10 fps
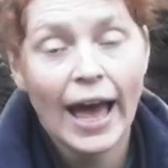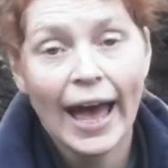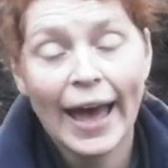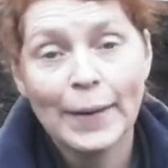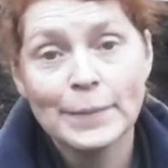
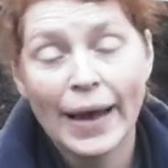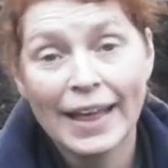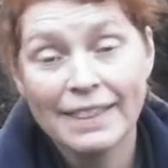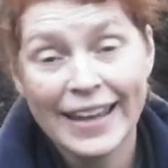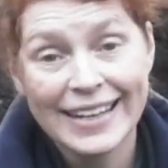and
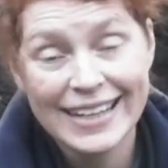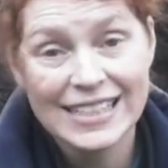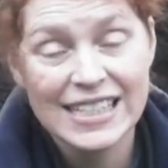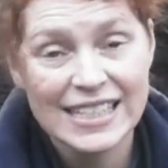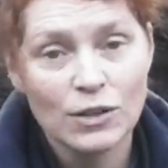then it
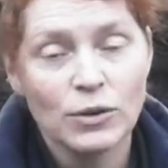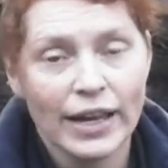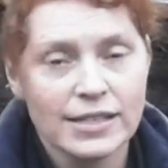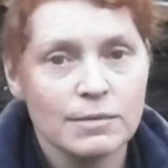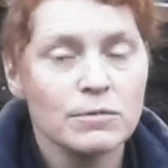can still
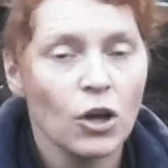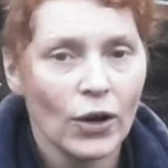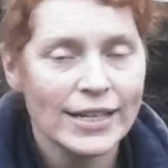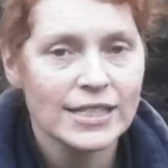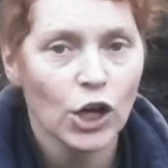get some
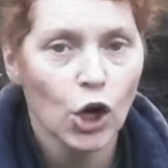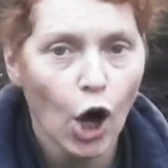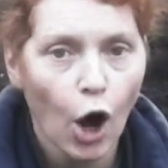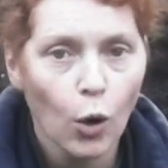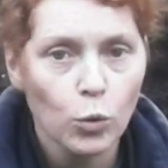nice
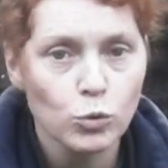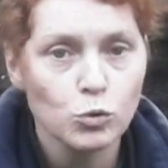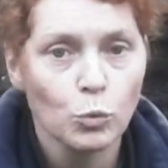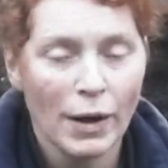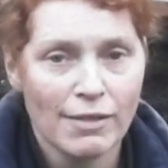
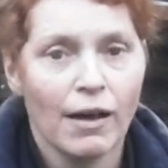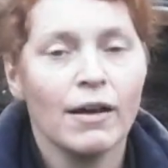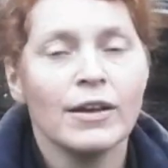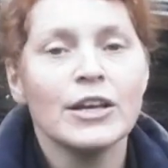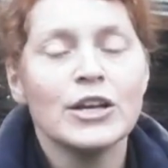cold
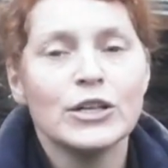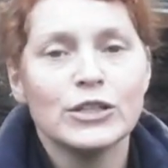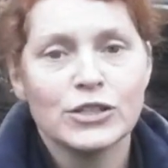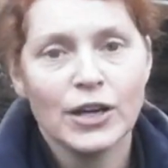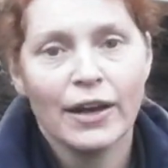weather
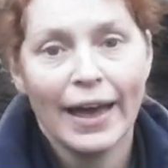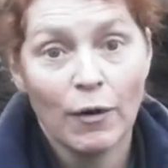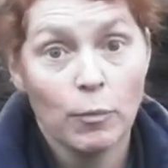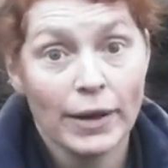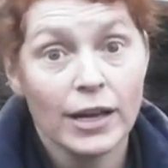to
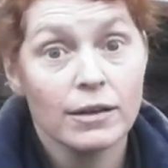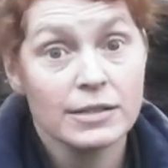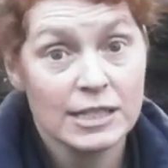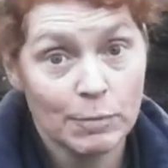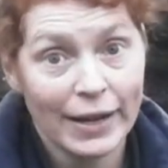help it
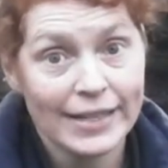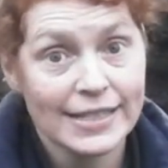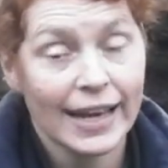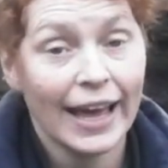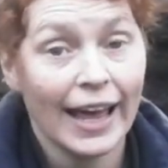
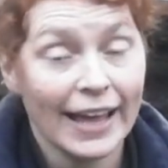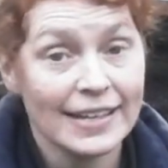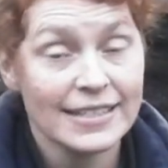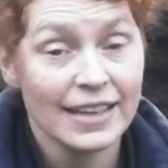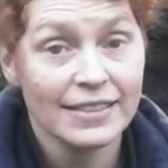split
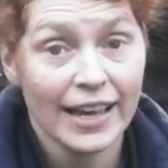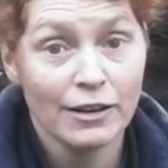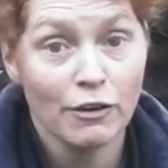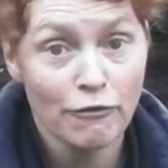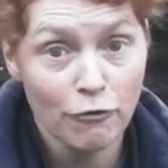and
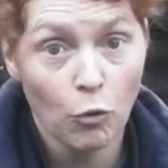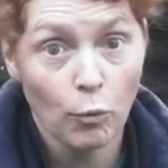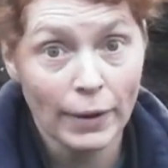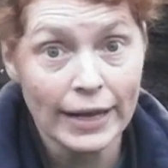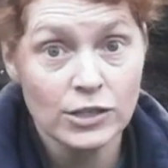then
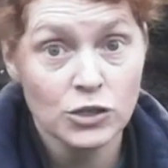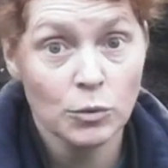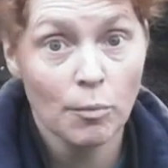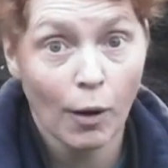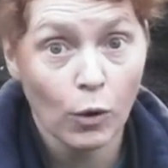form
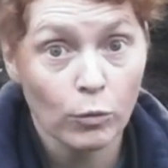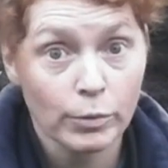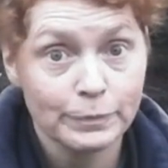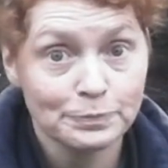into a bulb.